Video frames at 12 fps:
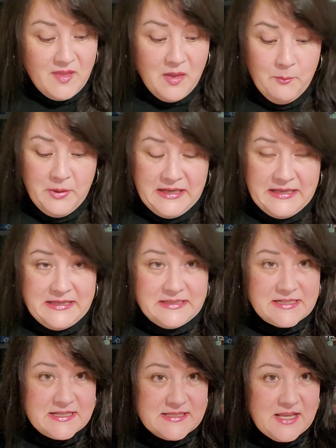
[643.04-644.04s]
But he
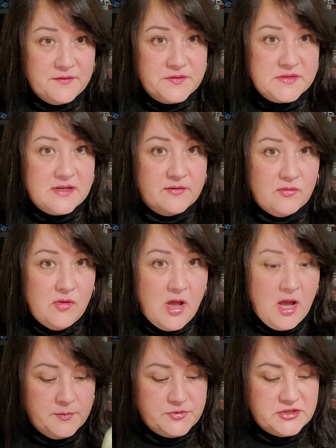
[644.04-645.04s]
does have several
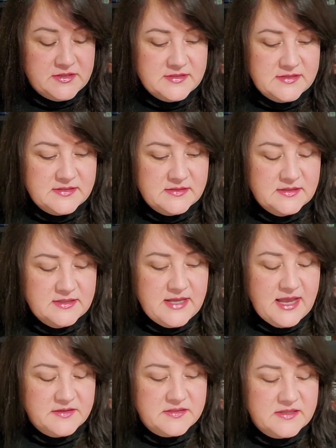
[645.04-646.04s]
options. He
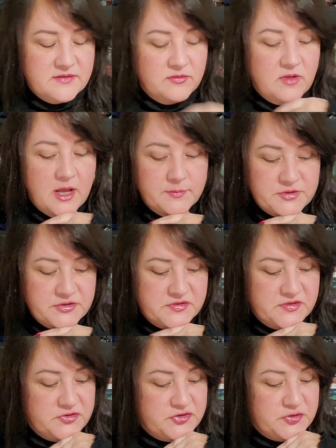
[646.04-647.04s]
has several
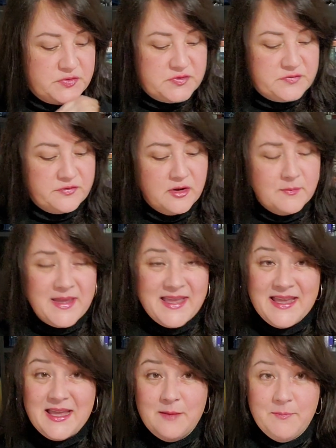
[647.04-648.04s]
options to choose from,
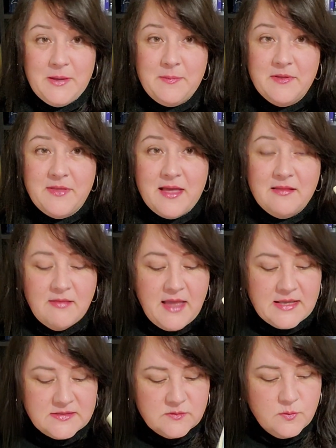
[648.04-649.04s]
and maybe that
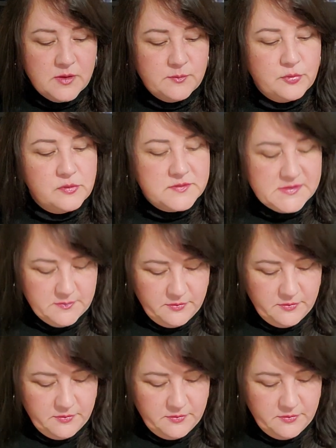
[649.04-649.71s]
last one pulls him